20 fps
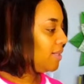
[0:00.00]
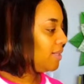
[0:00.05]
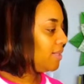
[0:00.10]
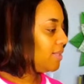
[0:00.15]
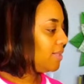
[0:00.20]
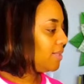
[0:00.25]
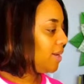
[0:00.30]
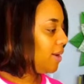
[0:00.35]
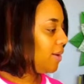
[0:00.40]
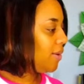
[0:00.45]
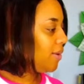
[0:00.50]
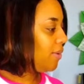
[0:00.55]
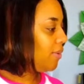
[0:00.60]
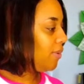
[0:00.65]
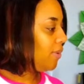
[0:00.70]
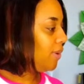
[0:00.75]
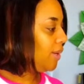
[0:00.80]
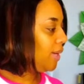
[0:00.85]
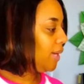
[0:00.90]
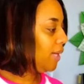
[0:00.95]

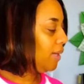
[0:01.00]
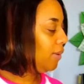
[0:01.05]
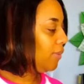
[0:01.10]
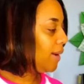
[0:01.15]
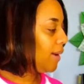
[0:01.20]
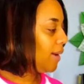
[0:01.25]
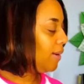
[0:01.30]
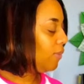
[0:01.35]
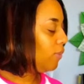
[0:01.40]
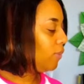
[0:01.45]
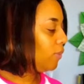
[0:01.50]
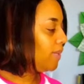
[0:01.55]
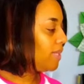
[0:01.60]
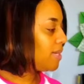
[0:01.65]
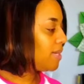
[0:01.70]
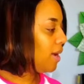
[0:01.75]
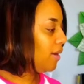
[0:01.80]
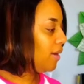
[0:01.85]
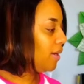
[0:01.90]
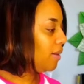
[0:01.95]
So anyway, we'll be
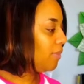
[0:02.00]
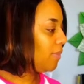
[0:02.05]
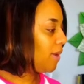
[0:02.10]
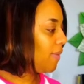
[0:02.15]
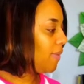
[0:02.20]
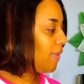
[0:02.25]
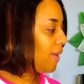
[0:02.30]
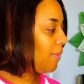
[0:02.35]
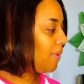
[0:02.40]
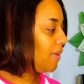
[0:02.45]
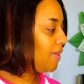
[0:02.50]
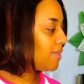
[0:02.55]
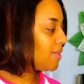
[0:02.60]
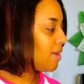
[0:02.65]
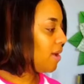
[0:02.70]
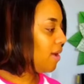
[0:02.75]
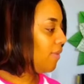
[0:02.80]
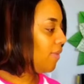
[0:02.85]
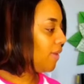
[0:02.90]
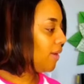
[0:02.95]
talking about that, but it's
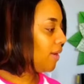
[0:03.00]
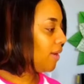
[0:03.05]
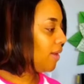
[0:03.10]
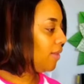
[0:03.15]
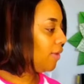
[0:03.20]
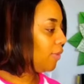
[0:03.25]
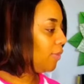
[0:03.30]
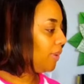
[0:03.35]
called the Color